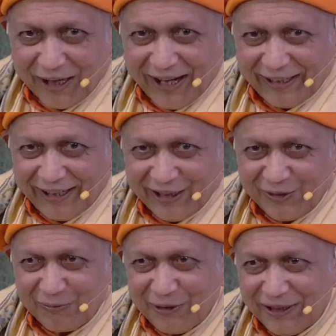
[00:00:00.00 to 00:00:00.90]
our
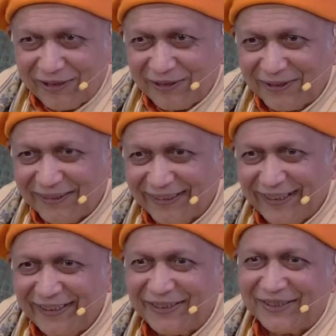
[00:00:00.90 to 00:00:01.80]
attachments
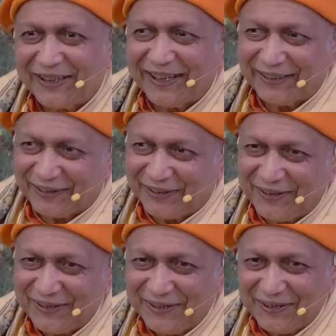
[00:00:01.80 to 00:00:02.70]
get
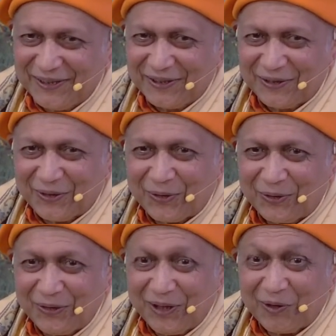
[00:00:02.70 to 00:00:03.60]
changed.
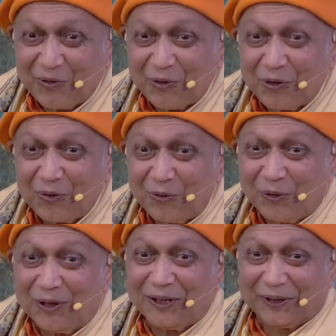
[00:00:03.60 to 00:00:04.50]
So,
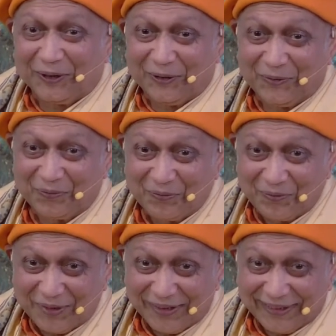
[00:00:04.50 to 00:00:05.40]
therefore, work.
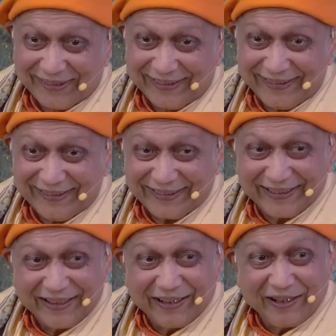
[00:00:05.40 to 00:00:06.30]

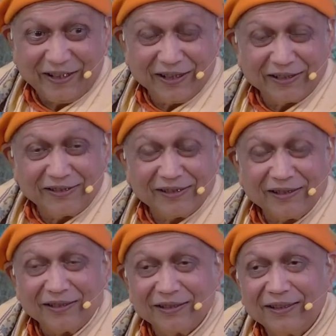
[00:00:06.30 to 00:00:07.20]
Hmm, it
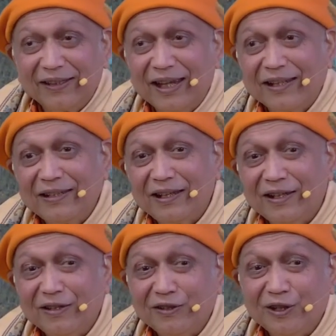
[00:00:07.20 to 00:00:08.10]
is.
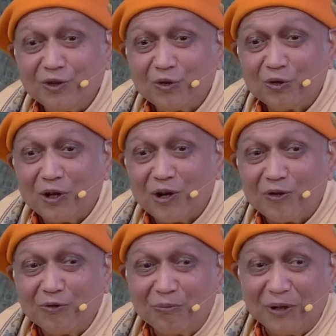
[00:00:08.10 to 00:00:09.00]
Then there is the
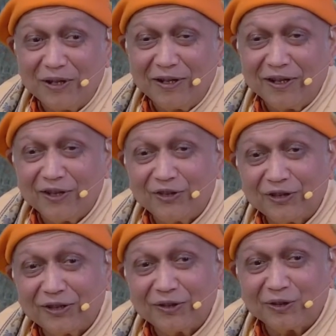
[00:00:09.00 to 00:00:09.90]
yoga of
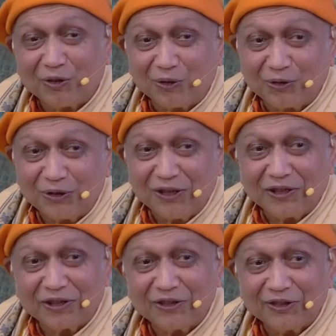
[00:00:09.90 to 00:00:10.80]
meditation,
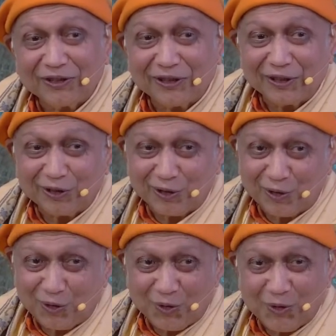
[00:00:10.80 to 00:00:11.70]
concentration,
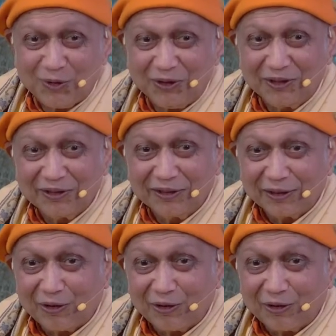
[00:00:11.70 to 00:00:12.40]
and control